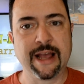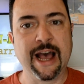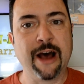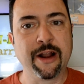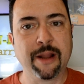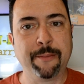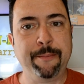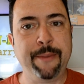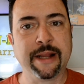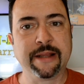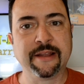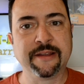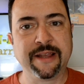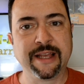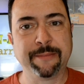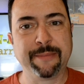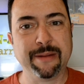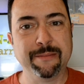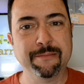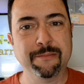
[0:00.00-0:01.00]
how to pick this
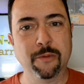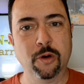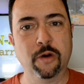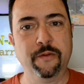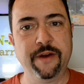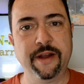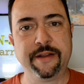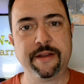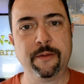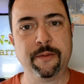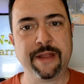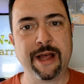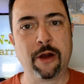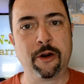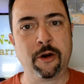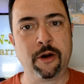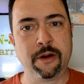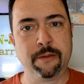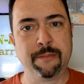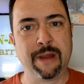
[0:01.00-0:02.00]
thing up and move it without
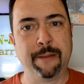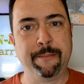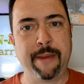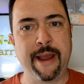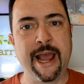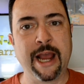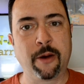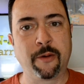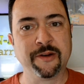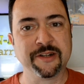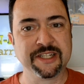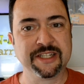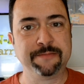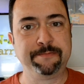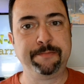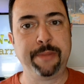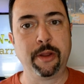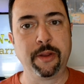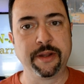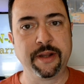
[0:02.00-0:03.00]
hurting my back or
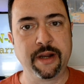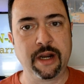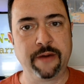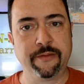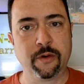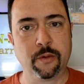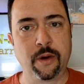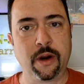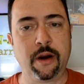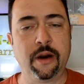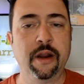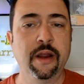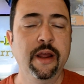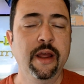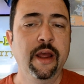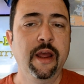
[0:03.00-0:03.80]
spilling it everywhere.